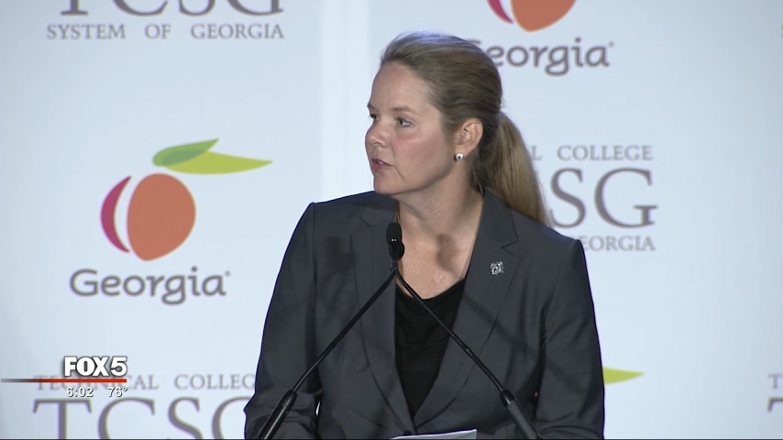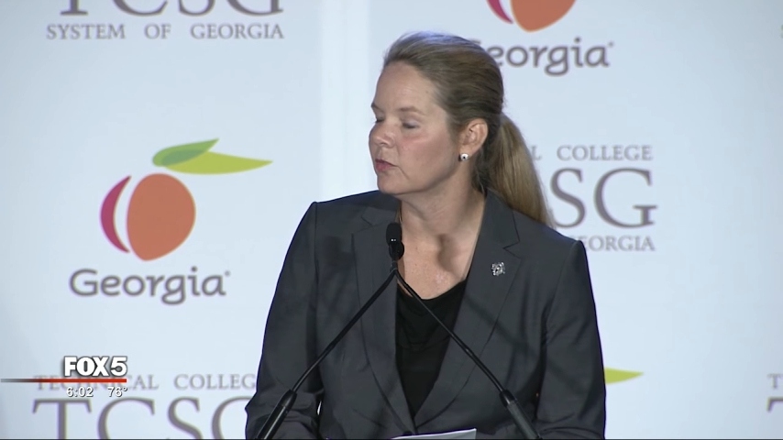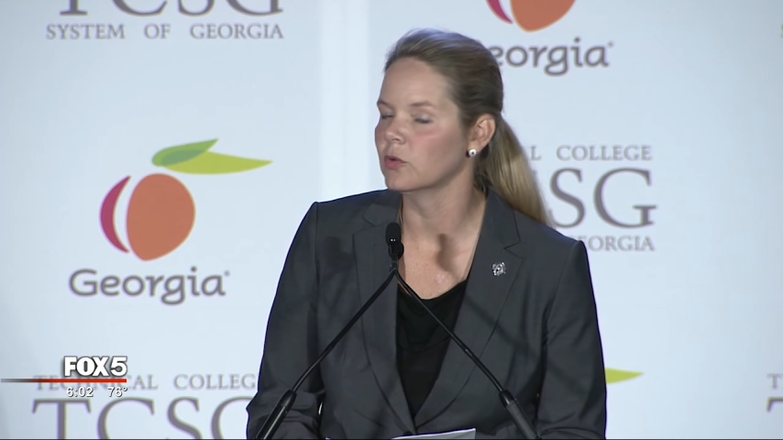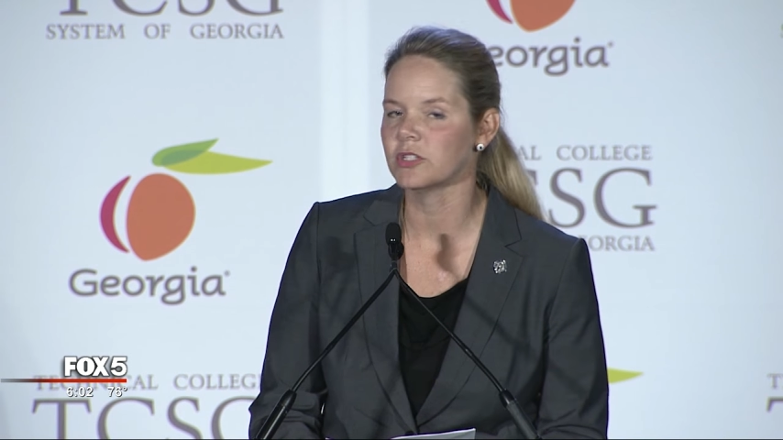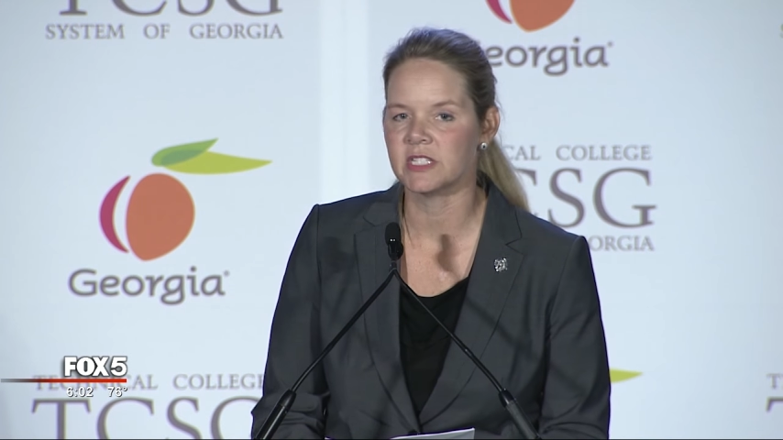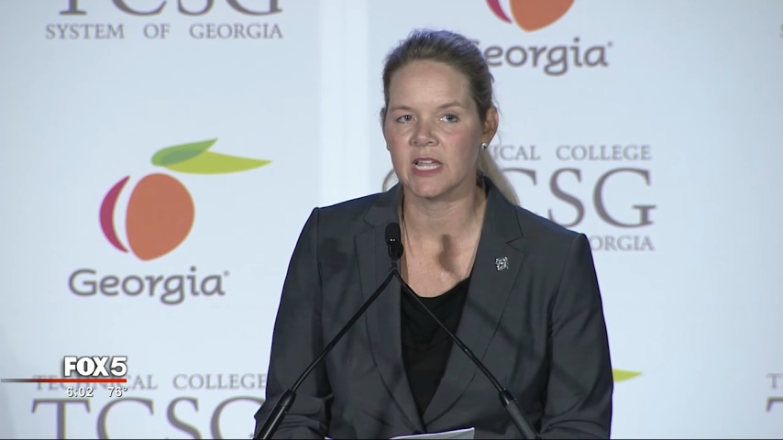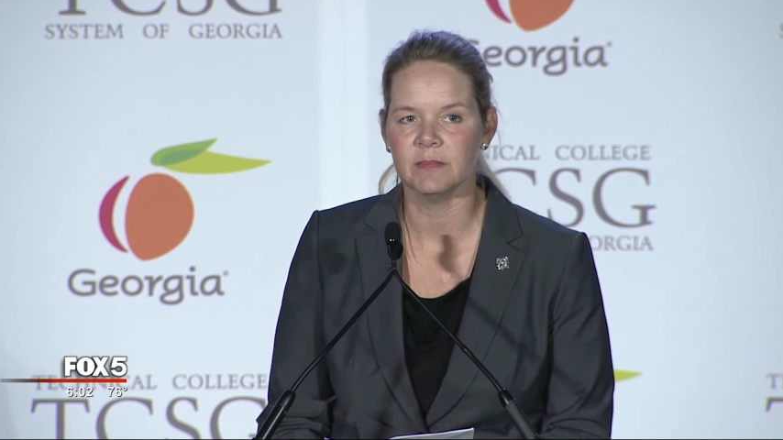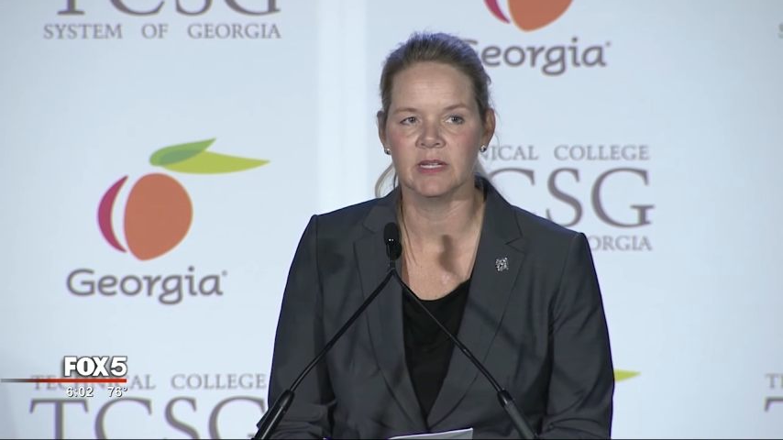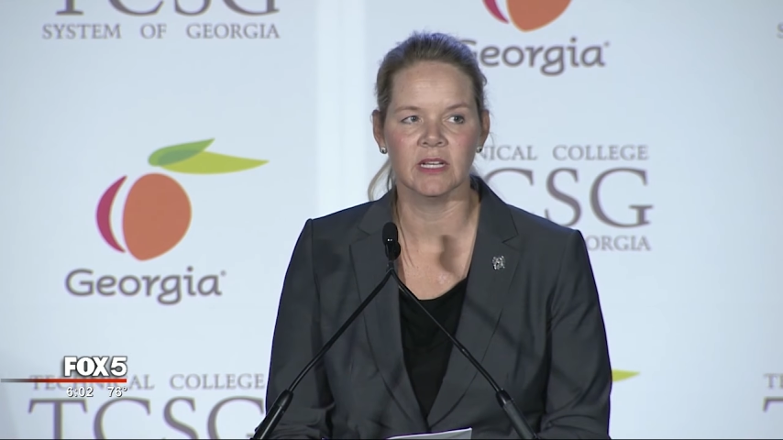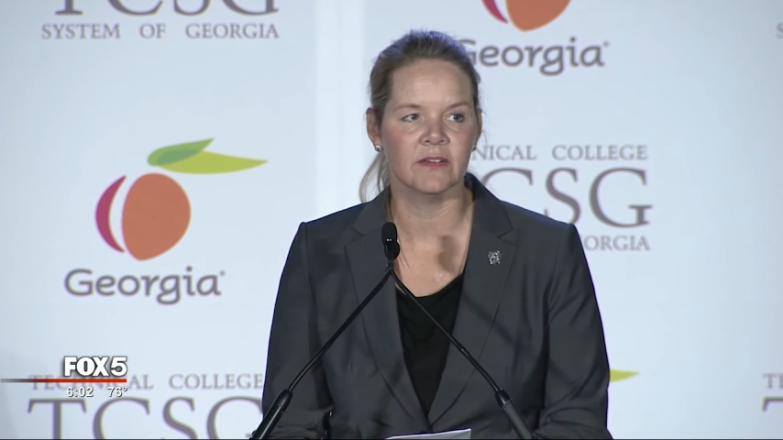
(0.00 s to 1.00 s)
full
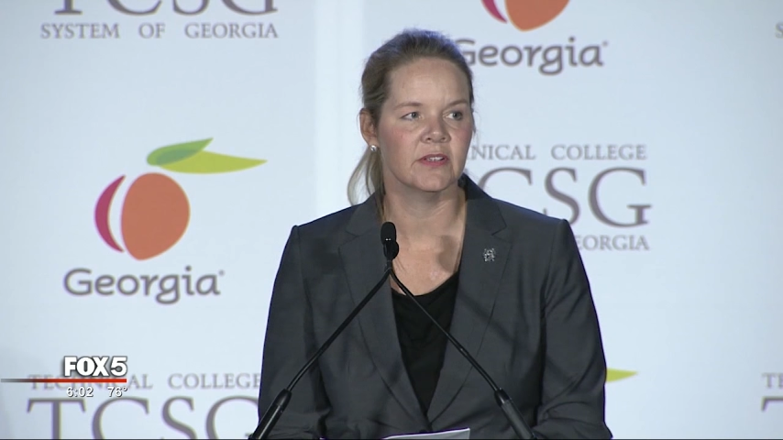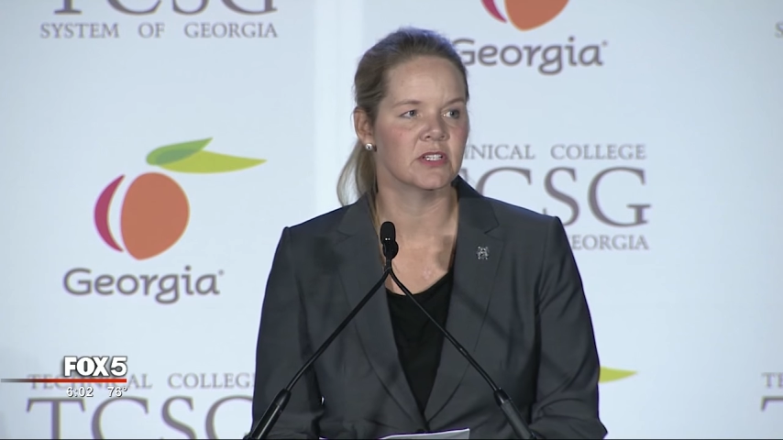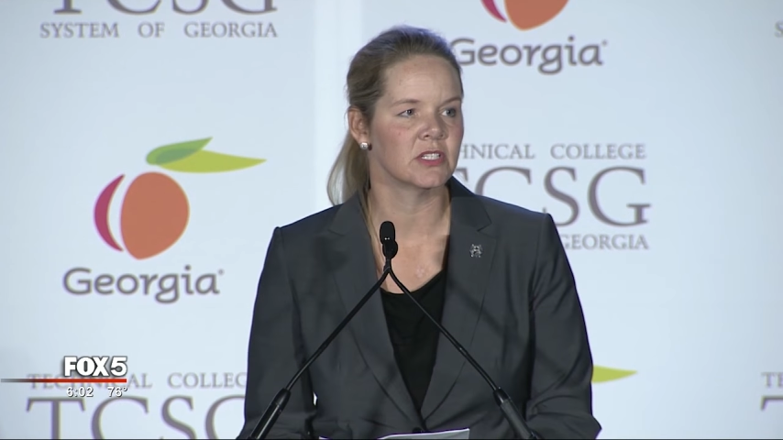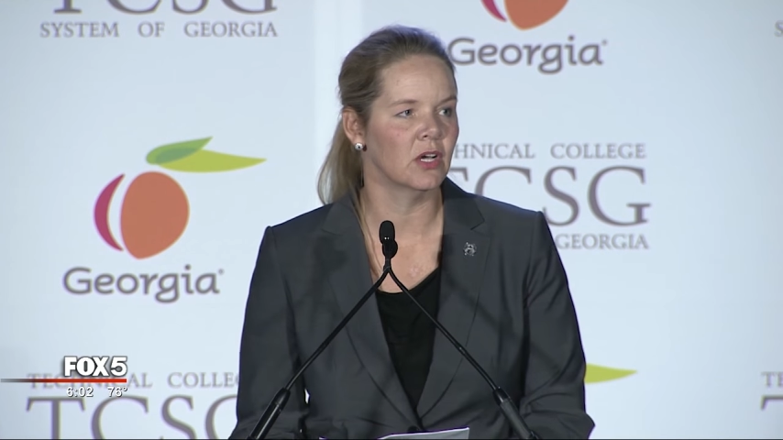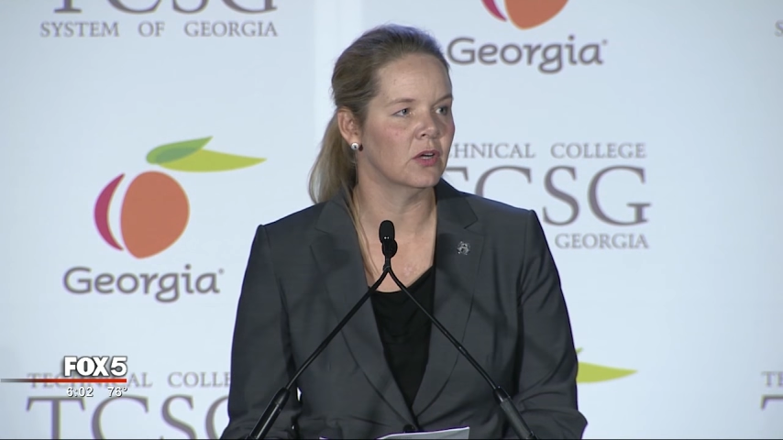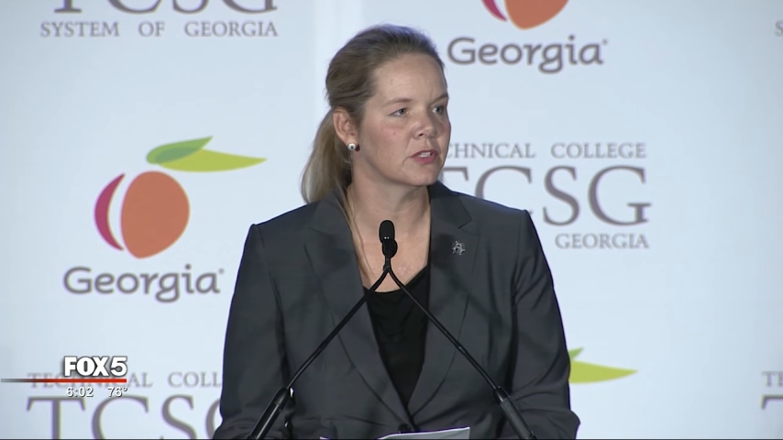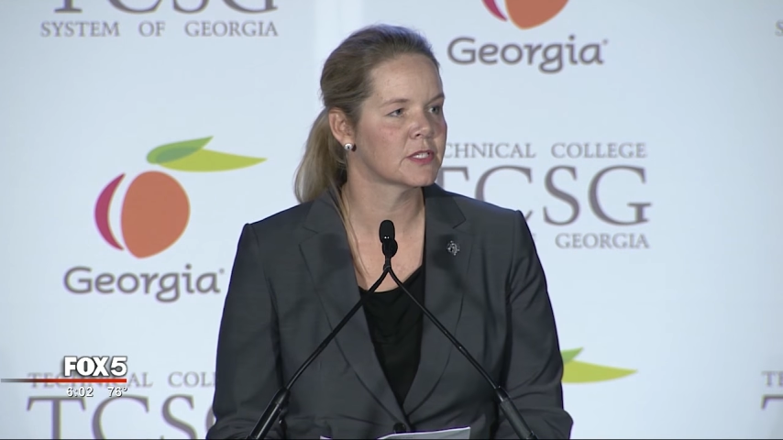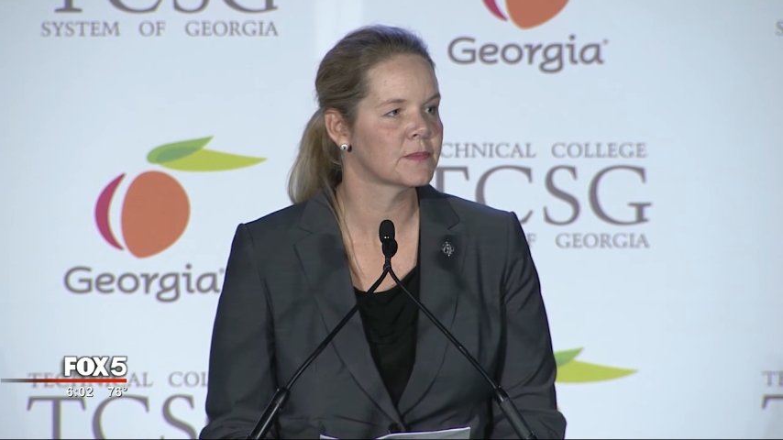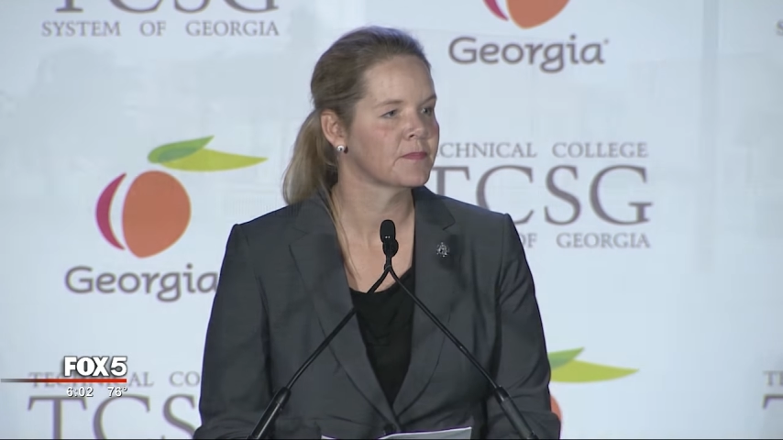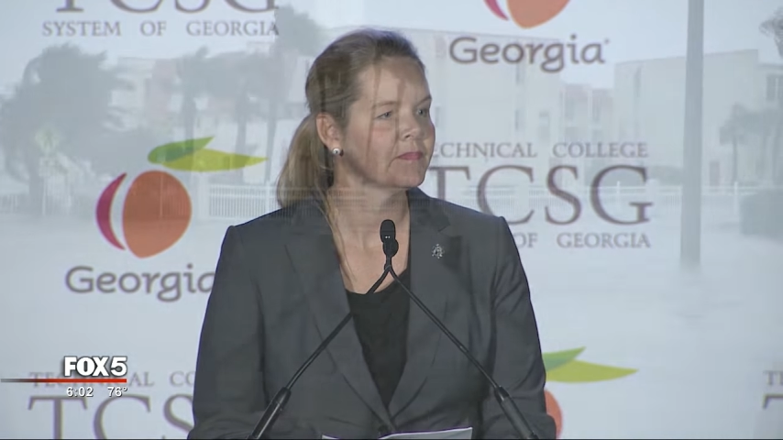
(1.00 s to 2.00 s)
statement of his
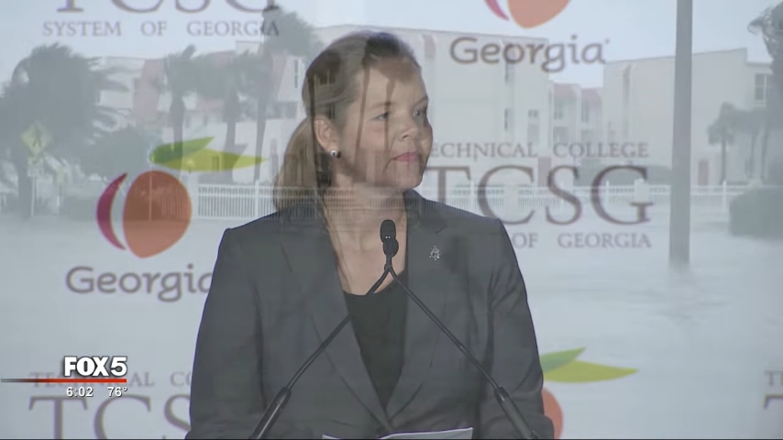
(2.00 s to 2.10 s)
thoughts.